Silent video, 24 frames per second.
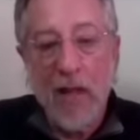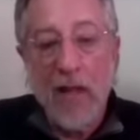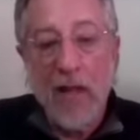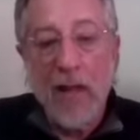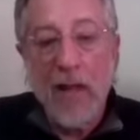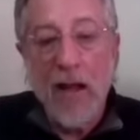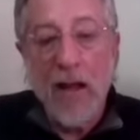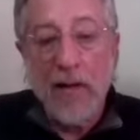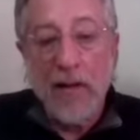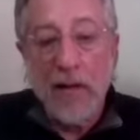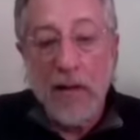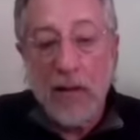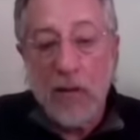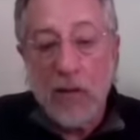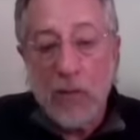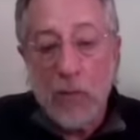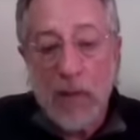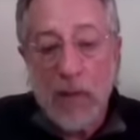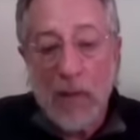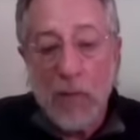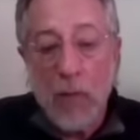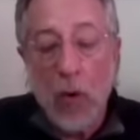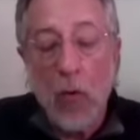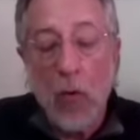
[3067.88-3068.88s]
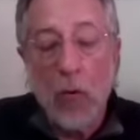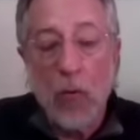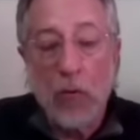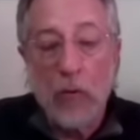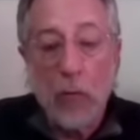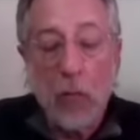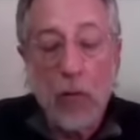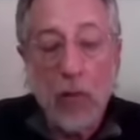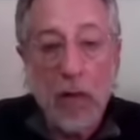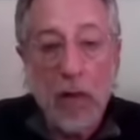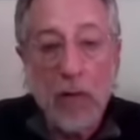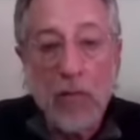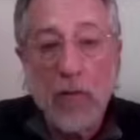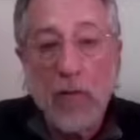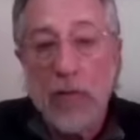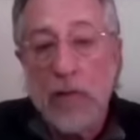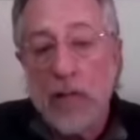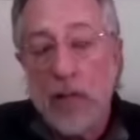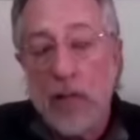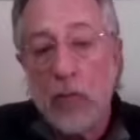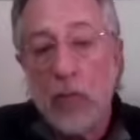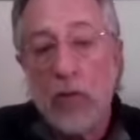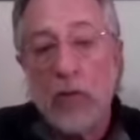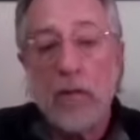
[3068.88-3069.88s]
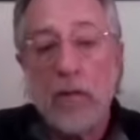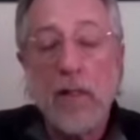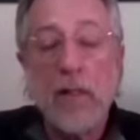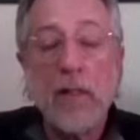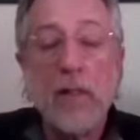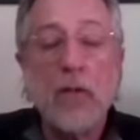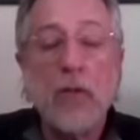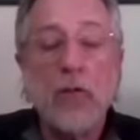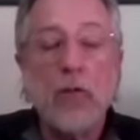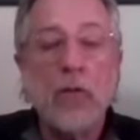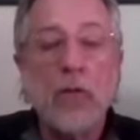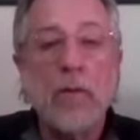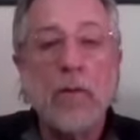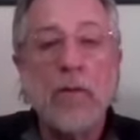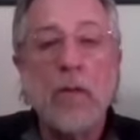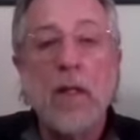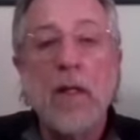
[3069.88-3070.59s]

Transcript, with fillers: And there's people, the one other thing I will tell you